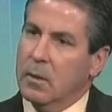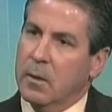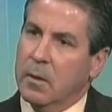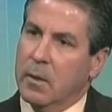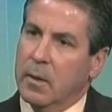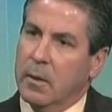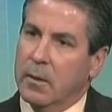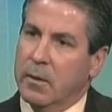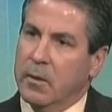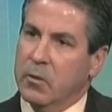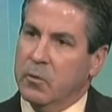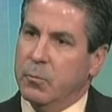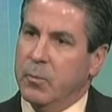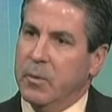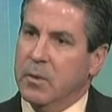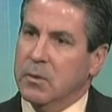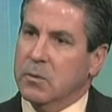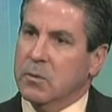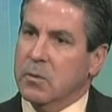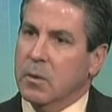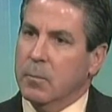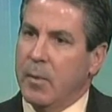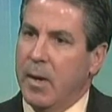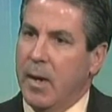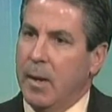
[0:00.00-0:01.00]
There has
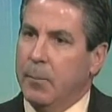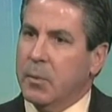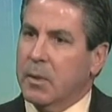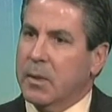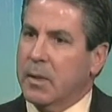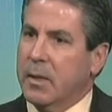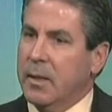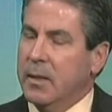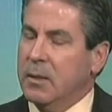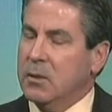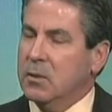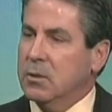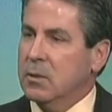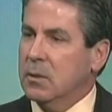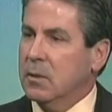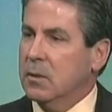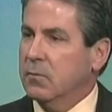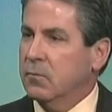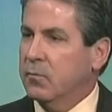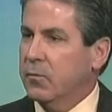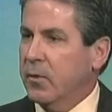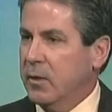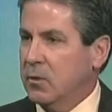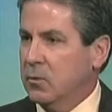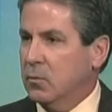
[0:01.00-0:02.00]
been some application
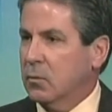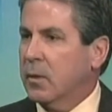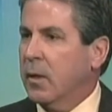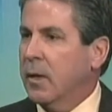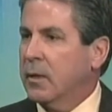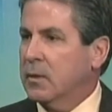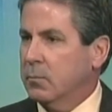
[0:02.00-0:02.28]
in facial